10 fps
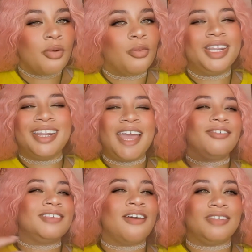We didn't
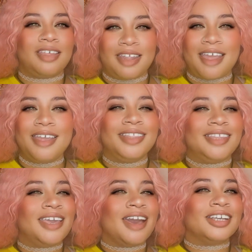have to have none of that.
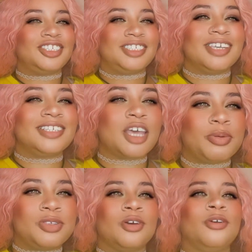They got 6
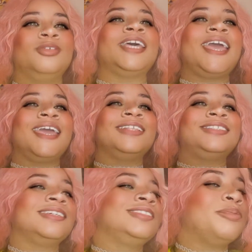episodes in,
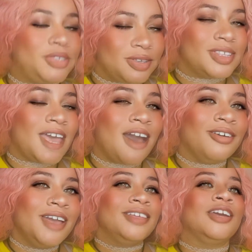6 episodes out.